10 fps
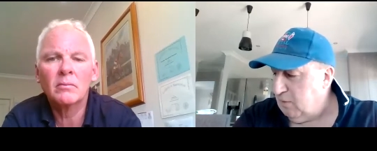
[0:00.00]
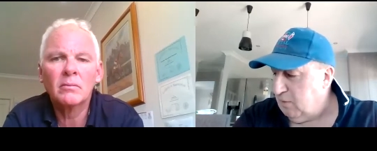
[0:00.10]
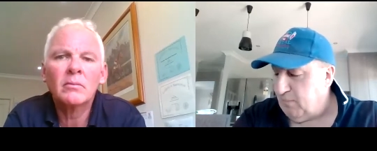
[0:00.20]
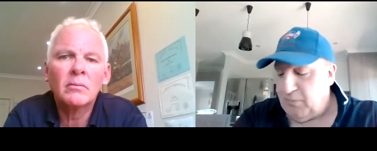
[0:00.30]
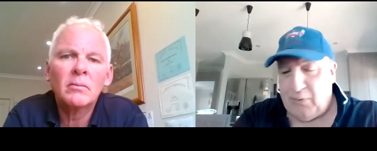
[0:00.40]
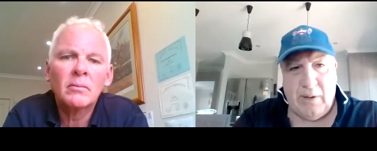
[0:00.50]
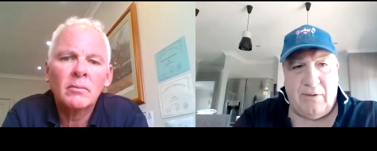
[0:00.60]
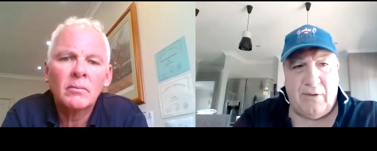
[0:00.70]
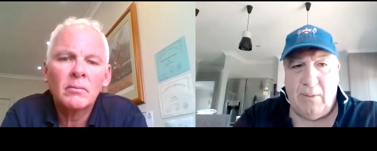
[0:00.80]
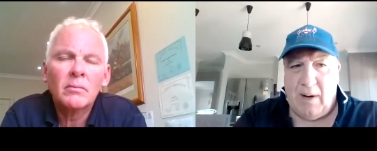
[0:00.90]
Speaker 1: look,
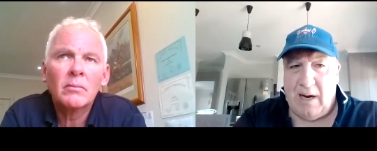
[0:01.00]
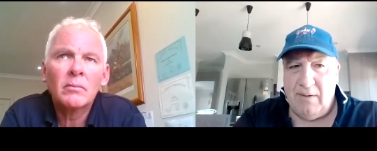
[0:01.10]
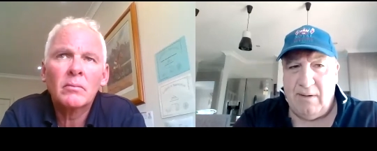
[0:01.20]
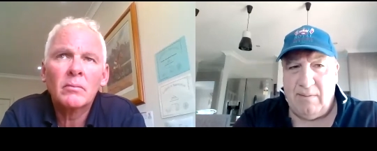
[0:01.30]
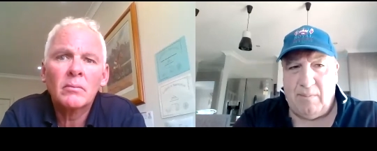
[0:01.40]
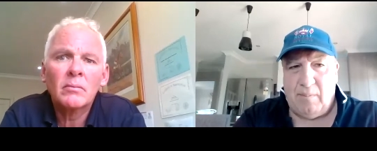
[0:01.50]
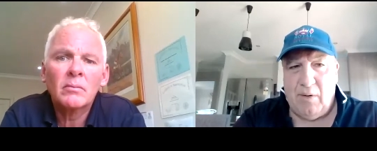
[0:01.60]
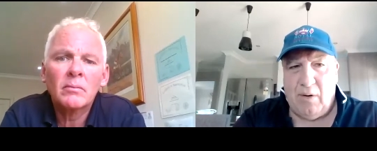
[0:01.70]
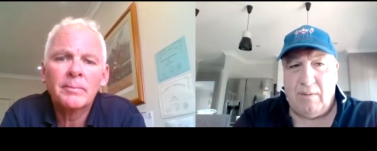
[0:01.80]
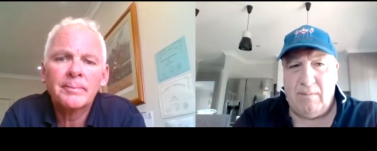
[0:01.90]
twenty-two hundred.
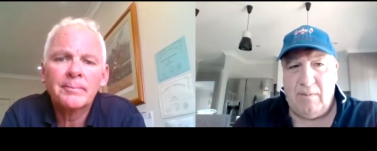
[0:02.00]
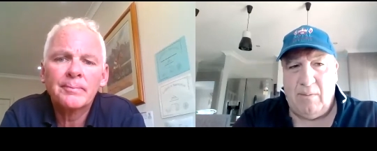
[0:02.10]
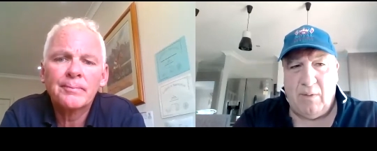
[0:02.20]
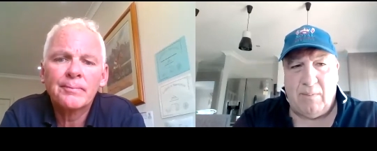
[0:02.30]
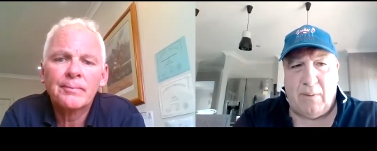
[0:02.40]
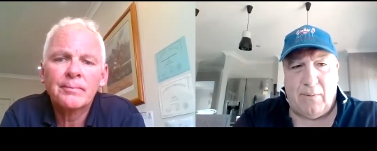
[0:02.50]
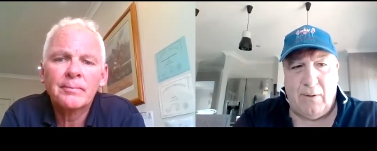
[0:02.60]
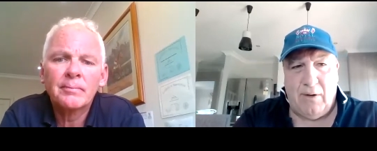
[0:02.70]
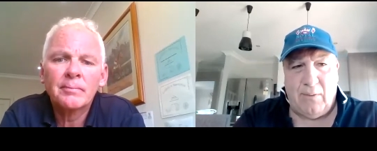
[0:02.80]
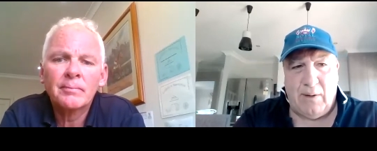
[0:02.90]
Not... You would have
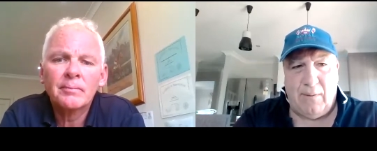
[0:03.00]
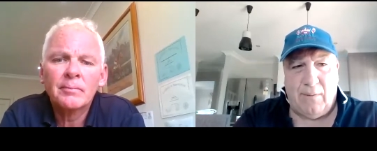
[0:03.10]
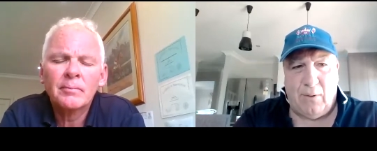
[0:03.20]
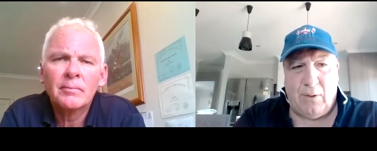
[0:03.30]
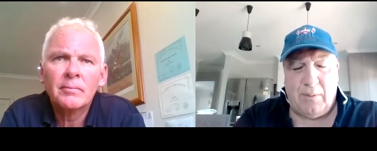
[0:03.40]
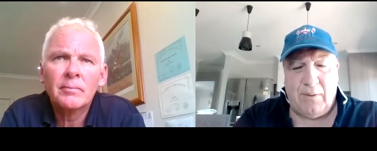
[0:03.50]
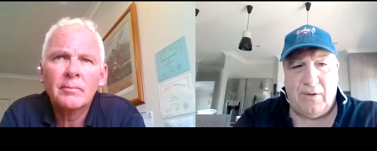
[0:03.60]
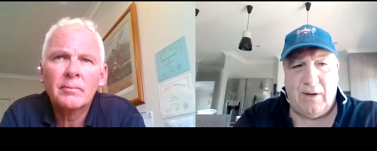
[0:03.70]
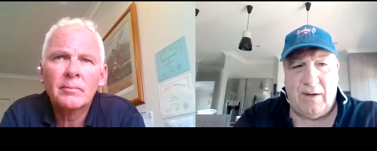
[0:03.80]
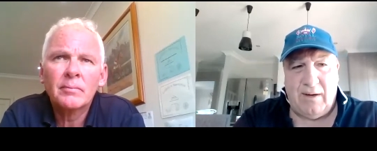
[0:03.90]
preferred twenty-four,
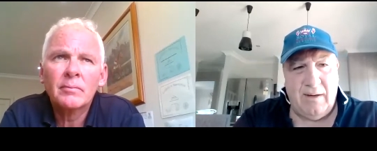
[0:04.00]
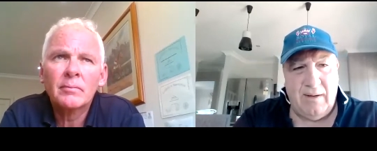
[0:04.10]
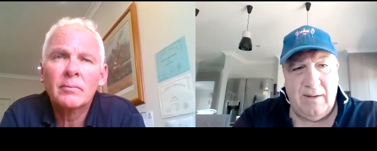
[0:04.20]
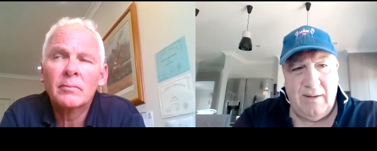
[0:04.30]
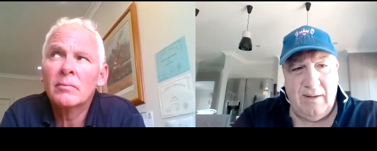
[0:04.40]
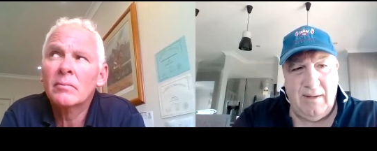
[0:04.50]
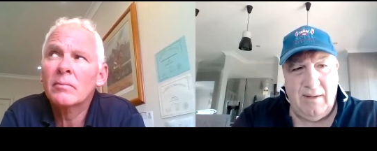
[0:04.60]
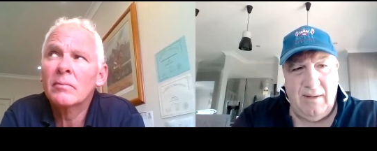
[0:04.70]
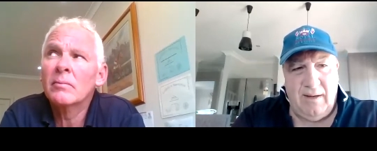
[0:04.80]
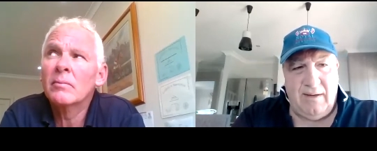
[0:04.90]
but gee...
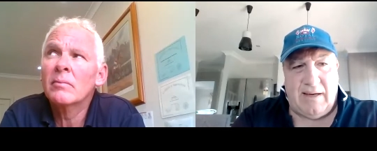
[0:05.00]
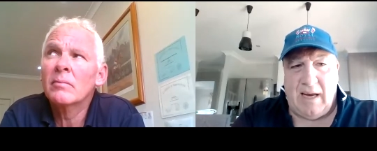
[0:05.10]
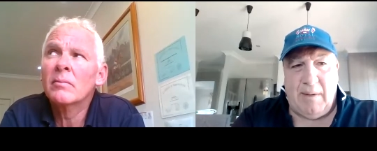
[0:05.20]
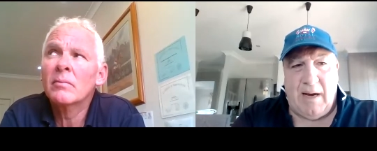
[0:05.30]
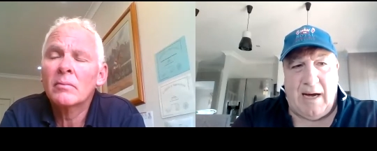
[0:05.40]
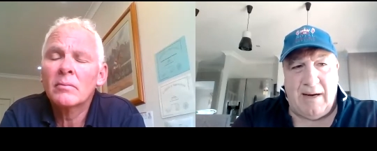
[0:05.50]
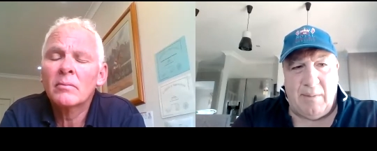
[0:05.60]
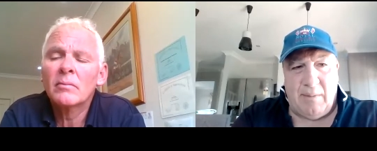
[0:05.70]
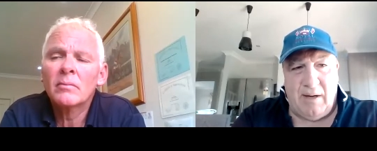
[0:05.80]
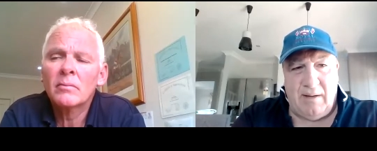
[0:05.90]
He's going to be
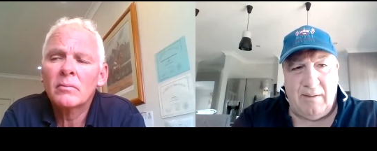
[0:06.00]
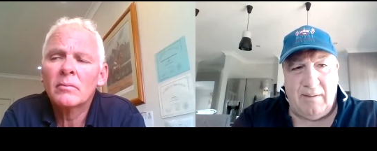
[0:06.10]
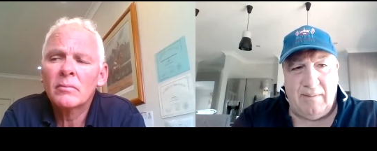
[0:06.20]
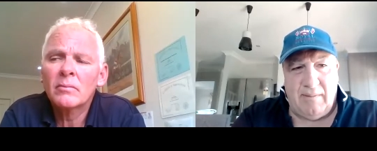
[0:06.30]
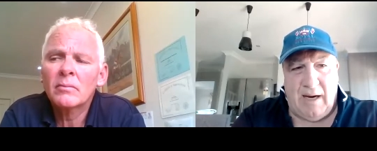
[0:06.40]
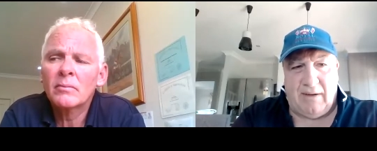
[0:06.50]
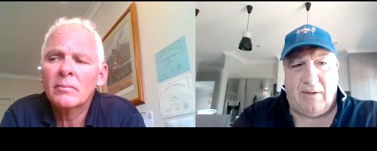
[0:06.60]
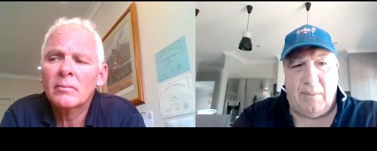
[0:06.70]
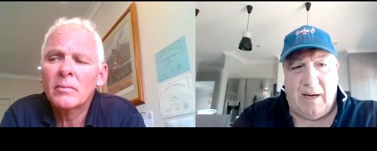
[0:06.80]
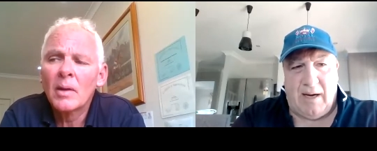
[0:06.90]
hard
Speaker 2: to beat.
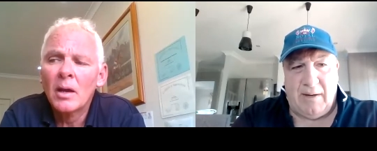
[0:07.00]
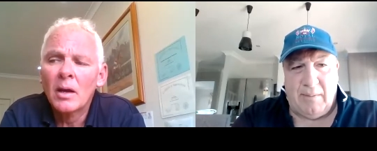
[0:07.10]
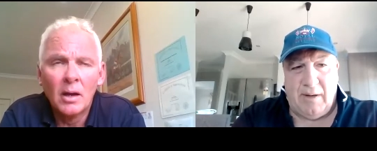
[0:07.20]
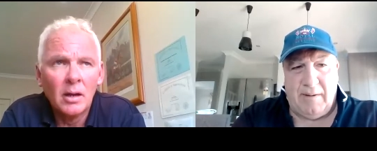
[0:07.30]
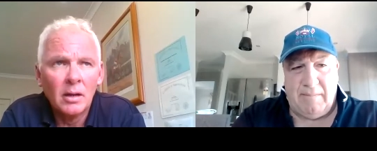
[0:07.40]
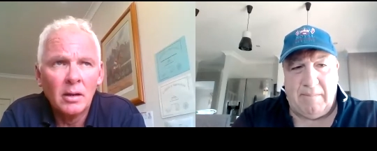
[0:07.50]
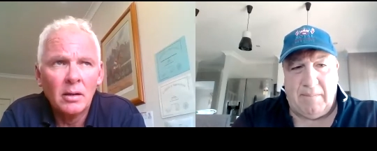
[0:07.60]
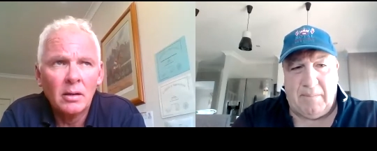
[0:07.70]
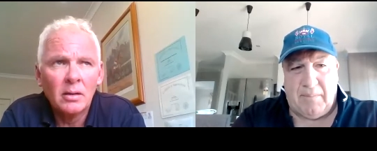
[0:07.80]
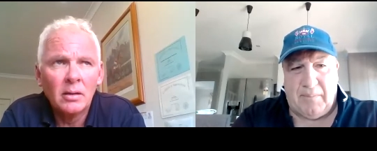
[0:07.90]
Has to be hard to beat.
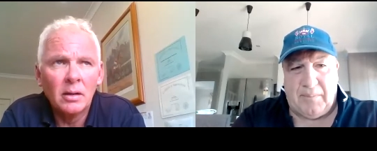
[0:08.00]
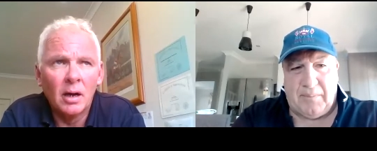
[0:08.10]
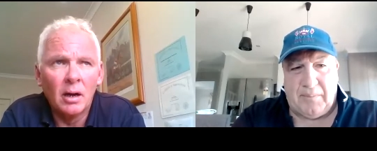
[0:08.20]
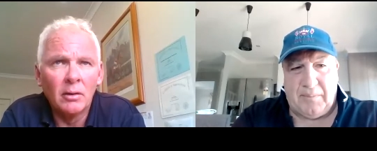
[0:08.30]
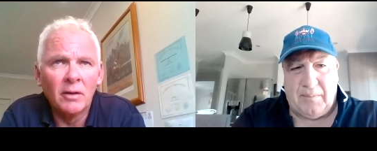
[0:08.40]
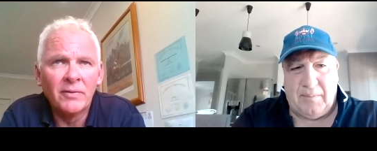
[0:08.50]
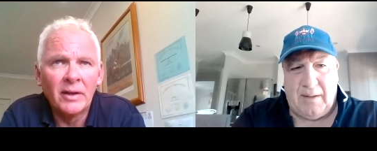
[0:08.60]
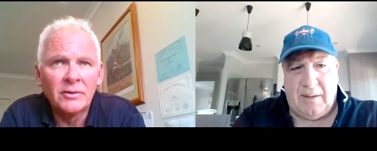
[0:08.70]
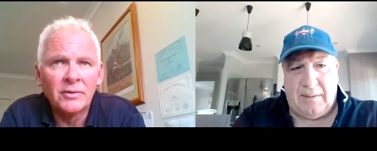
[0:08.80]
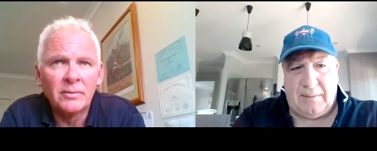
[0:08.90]
I love
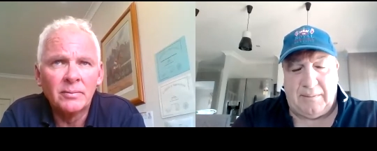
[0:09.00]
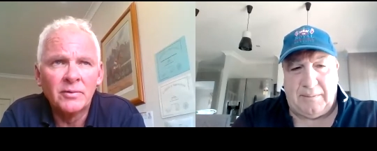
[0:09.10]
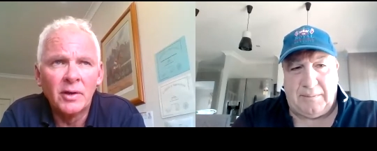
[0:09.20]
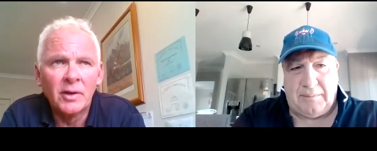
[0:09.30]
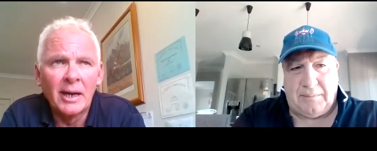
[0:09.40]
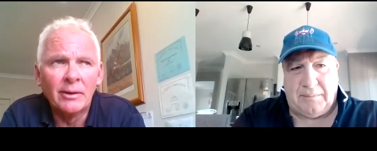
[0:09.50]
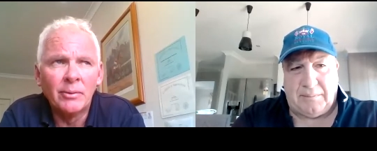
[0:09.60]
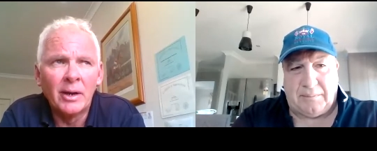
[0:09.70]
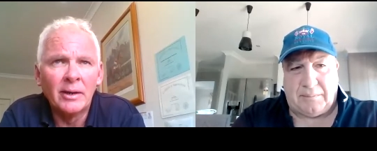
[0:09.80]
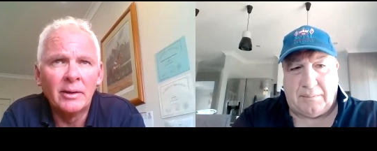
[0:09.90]
that. It's an
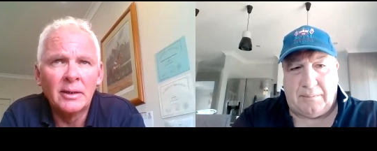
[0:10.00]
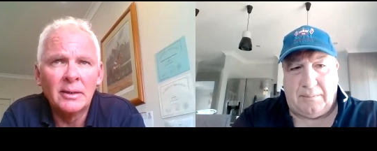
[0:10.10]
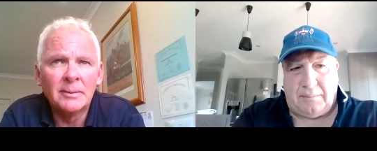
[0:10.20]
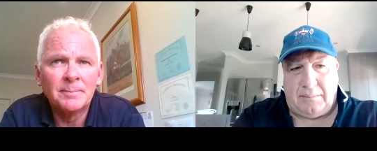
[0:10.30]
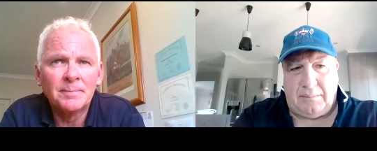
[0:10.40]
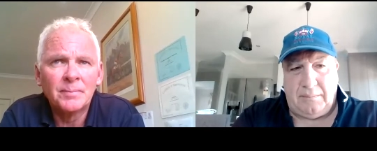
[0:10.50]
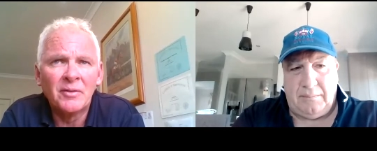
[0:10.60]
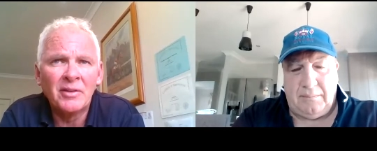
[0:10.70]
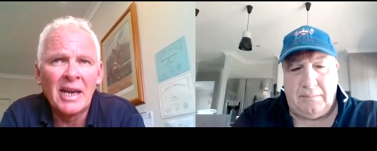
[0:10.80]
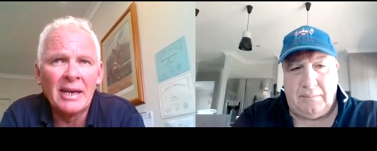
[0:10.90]
hard run. Um,
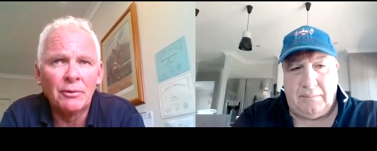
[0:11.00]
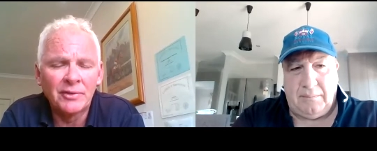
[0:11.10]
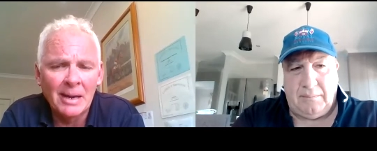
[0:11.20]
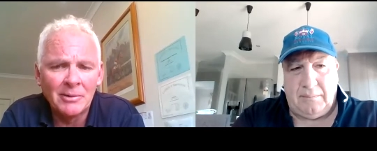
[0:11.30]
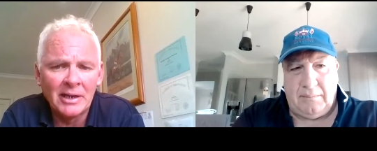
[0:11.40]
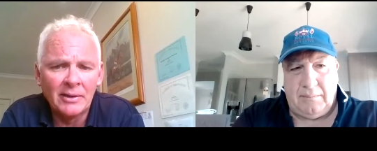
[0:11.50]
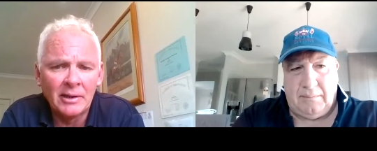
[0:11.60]
if he handles coming down